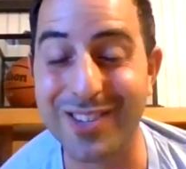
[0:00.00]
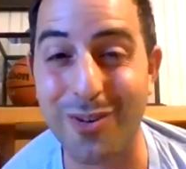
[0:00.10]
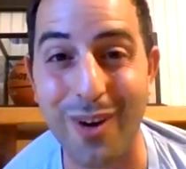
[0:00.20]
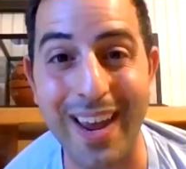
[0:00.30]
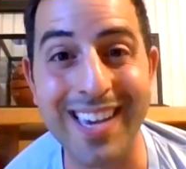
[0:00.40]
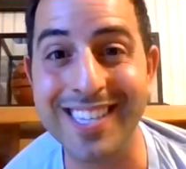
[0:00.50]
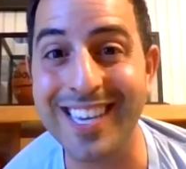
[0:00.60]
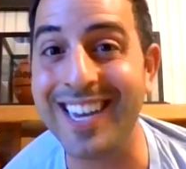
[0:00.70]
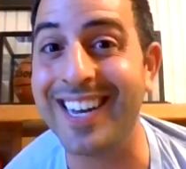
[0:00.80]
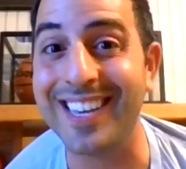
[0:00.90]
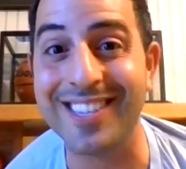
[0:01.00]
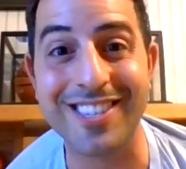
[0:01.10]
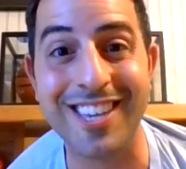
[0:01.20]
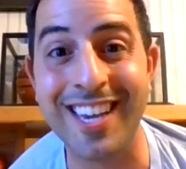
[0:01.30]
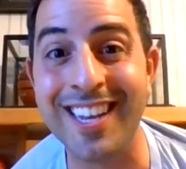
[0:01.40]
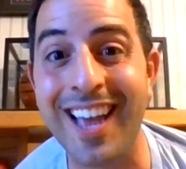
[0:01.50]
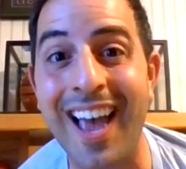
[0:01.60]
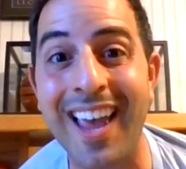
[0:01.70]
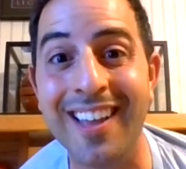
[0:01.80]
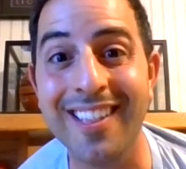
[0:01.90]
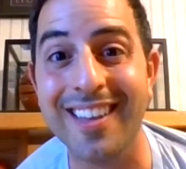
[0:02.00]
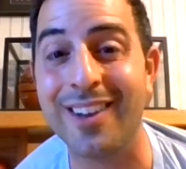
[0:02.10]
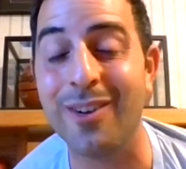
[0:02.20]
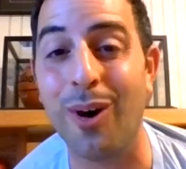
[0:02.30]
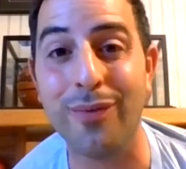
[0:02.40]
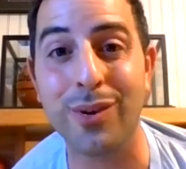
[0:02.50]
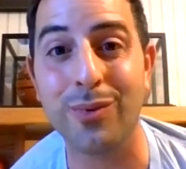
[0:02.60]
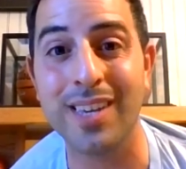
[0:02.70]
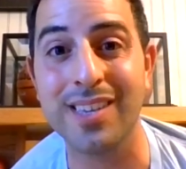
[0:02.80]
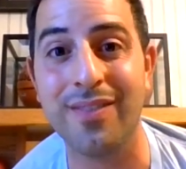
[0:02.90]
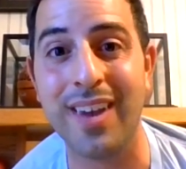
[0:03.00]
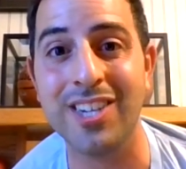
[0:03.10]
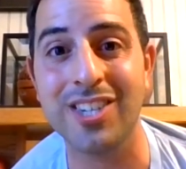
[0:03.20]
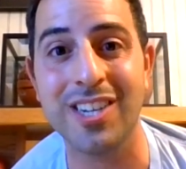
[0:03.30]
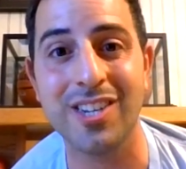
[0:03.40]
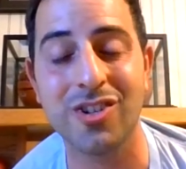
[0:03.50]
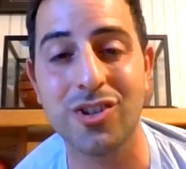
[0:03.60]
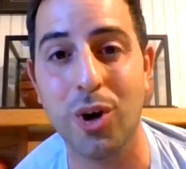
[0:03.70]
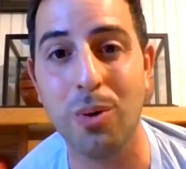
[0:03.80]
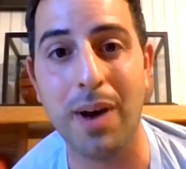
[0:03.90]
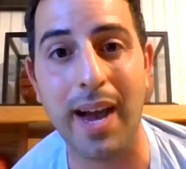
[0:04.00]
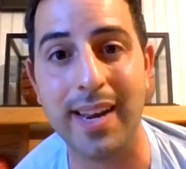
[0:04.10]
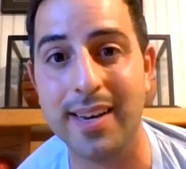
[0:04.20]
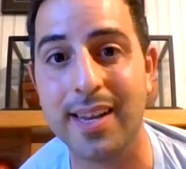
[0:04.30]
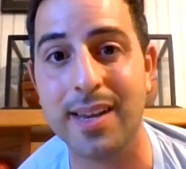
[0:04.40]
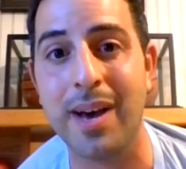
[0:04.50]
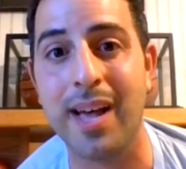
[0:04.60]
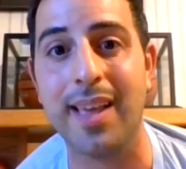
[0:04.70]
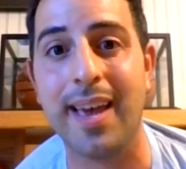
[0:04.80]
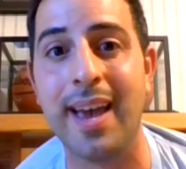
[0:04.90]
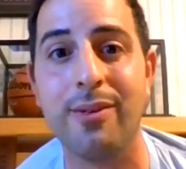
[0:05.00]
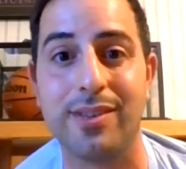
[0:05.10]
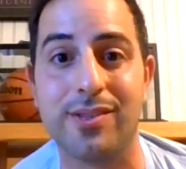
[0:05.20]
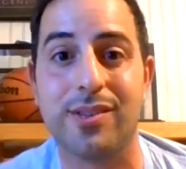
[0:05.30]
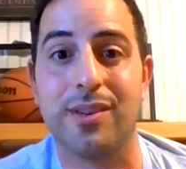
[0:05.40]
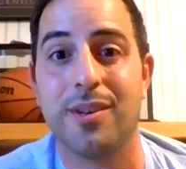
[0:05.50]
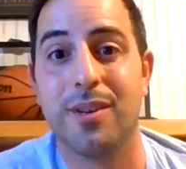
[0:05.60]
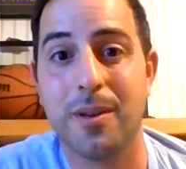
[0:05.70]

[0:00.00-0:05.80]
as crazy and as senile and off the reservation as Joe Biden and Kamala Harris.